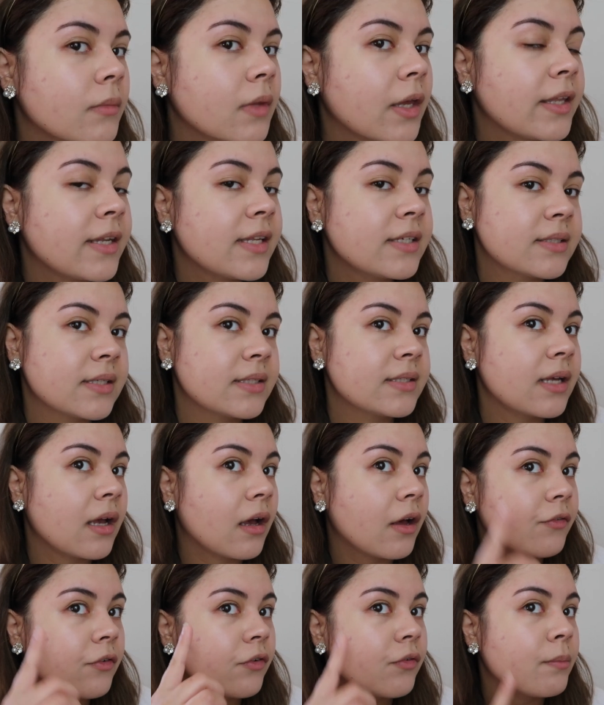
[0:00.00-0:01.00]
And this is
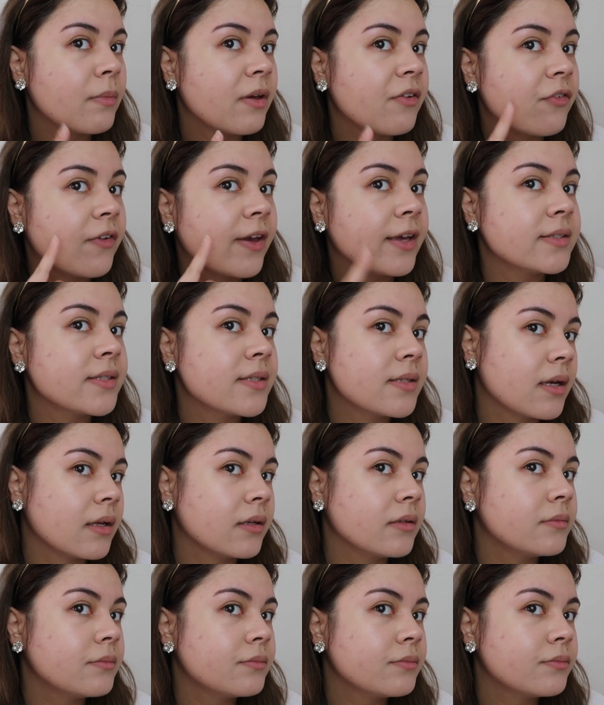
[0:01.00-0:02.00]
half of my face done.